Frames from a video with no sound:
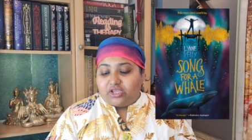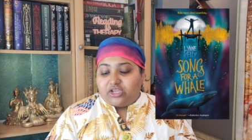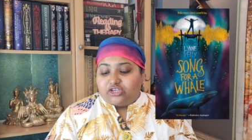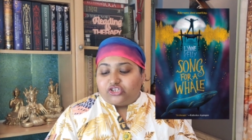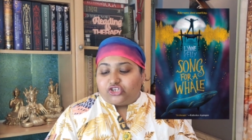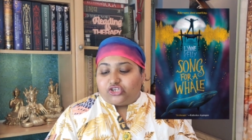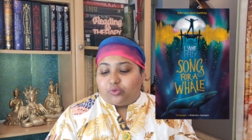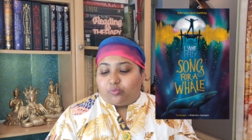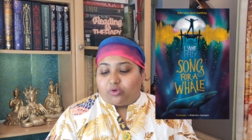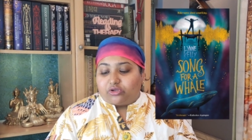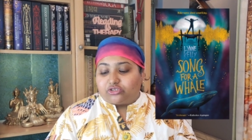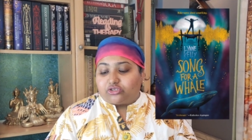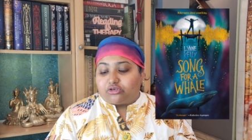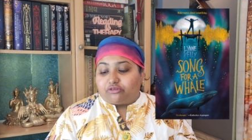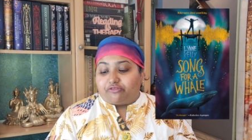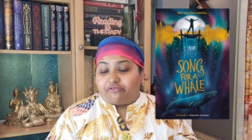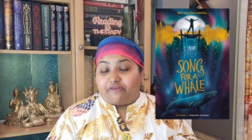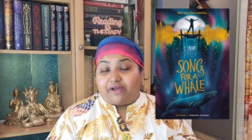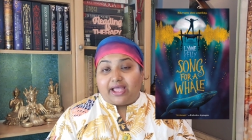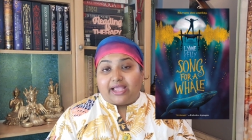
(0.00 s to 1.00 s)
She wants to
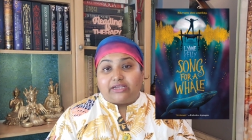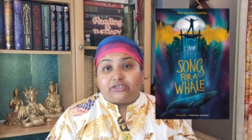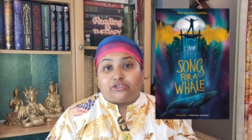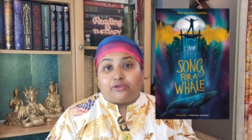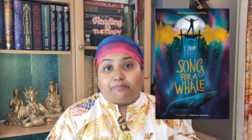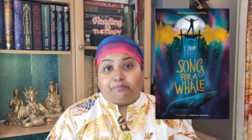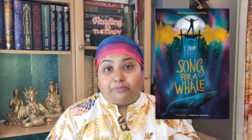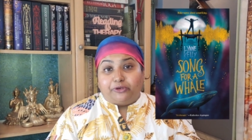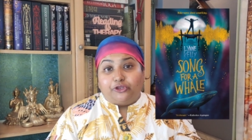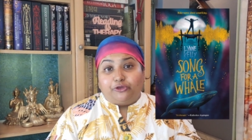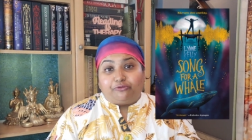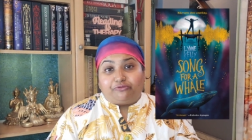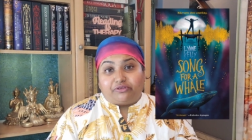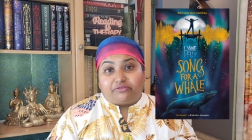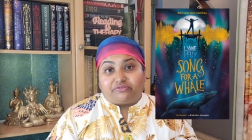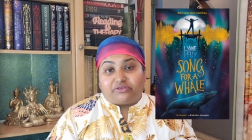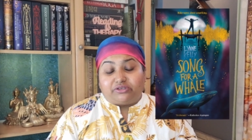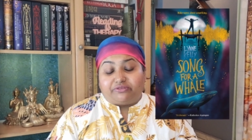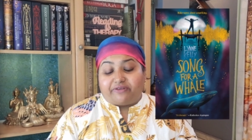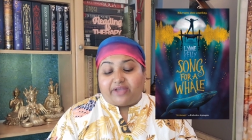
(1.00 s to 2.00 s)
find Blue
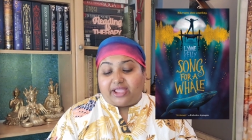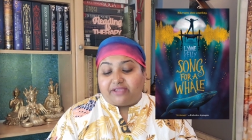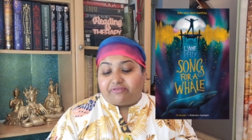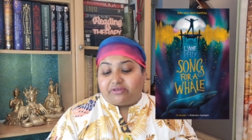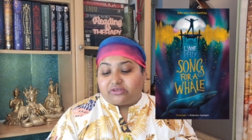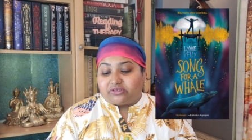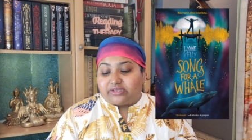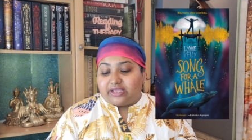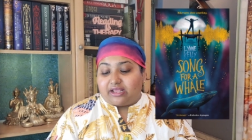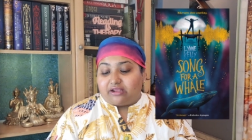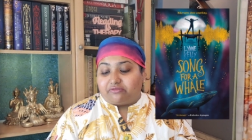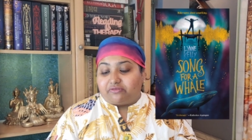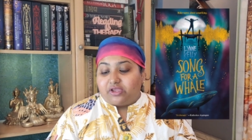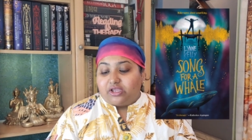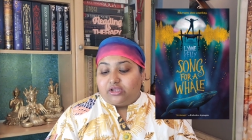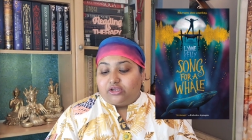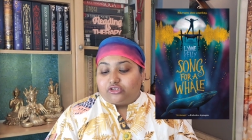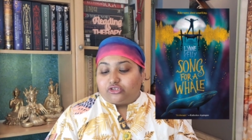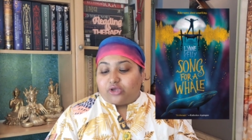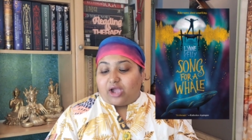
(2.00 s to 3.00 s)
55 herself.
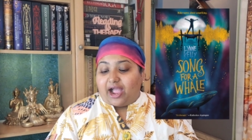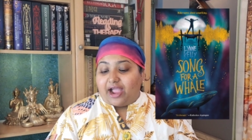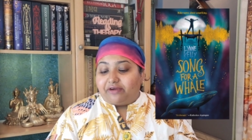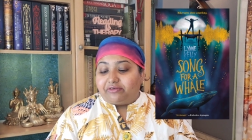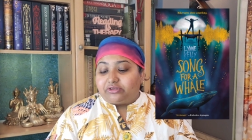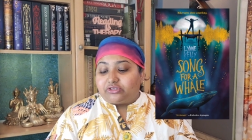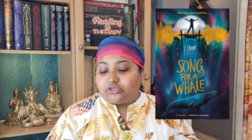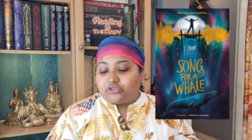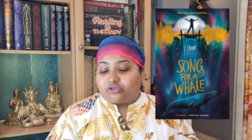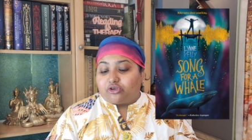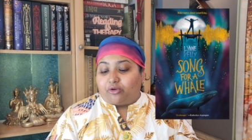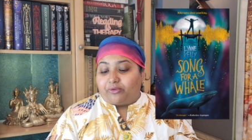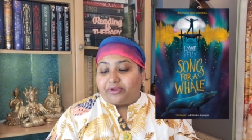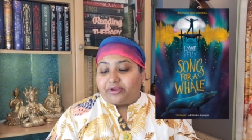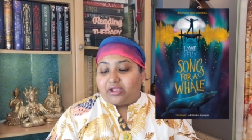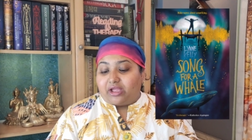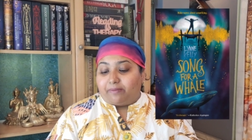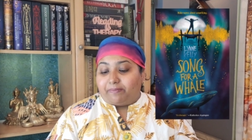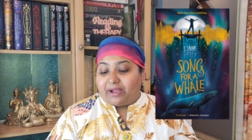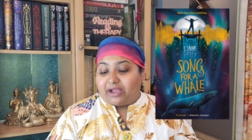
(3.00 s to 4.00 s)
So Iris is
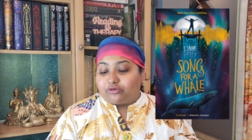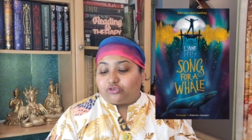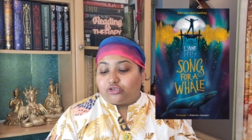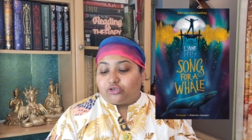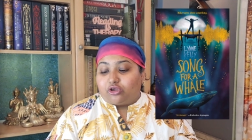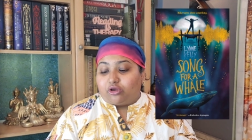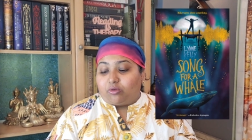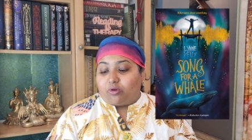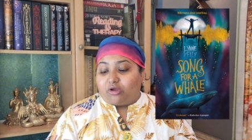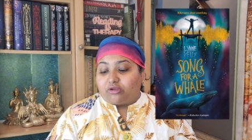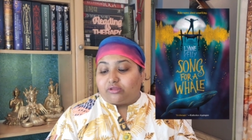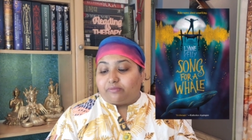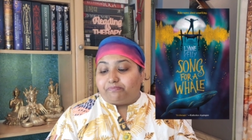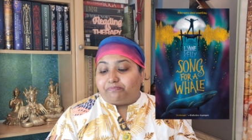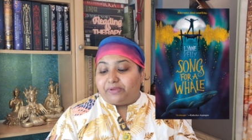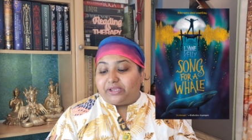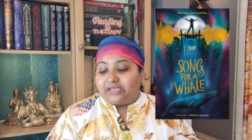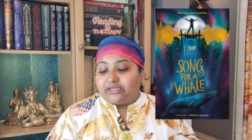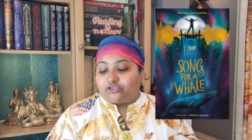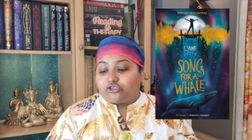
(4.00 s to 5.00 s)
about to go on the
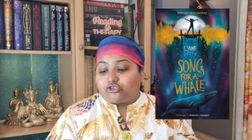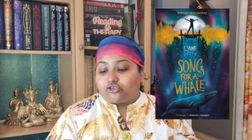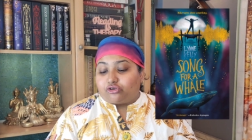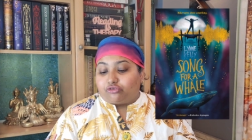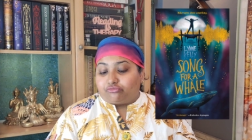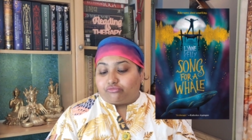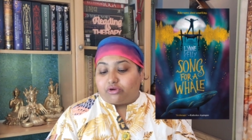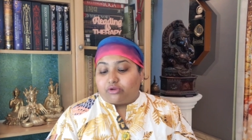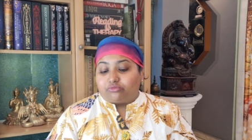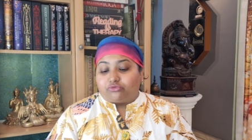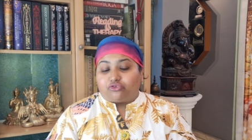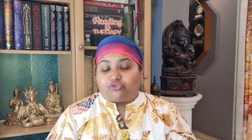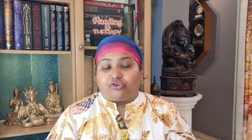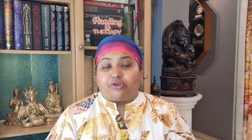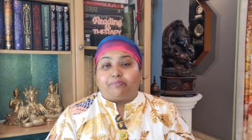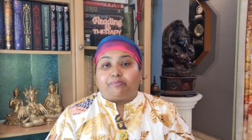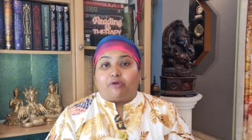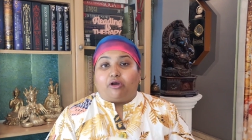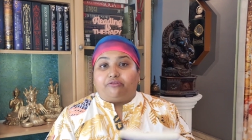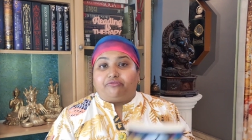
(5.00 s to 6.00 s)
biggest road
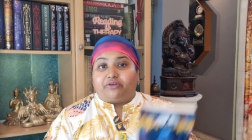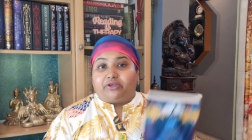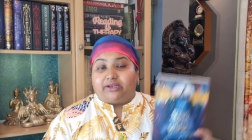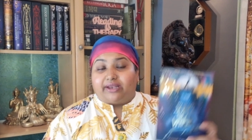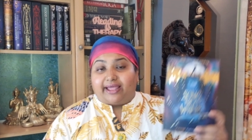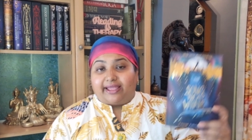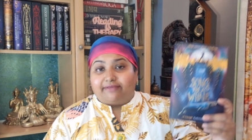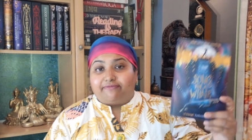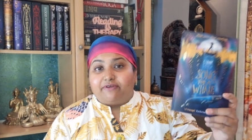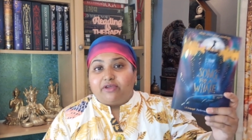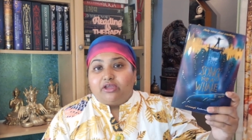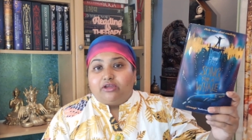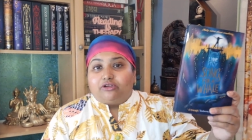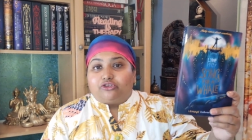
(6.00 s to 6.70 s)
trip of her life.